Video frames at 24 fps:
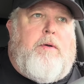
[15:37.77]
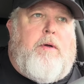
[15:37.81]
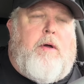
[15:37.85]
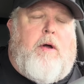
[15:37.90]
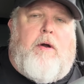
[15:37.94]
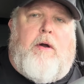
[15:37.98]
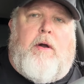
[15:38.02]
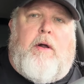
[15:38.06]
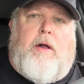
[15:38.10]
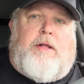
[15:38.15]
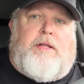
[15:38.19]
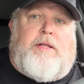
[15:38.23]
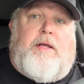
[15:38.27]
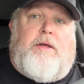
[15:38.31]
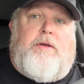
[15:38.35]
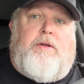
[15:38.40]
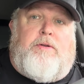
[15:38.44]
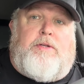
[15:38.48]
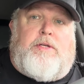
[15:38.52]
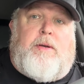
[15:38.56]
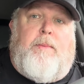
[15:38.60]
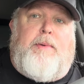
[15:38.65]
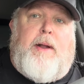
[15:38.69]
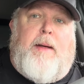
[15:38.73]
Or
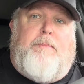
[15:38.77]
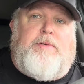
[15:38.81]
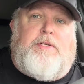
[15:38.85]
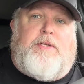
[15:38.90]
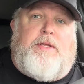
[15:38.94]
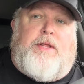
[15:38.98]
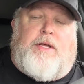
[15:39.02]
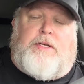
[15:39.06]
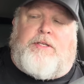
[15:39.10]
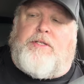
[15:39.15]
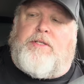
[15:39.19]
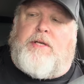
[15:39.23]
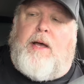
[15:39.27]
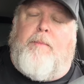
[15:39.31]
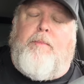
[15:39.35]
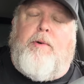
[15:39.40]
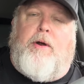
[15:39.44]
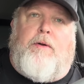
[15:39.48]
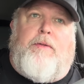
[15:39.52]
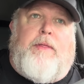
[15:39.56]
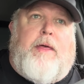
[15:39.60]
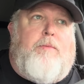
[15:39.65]
sometimes in the summer,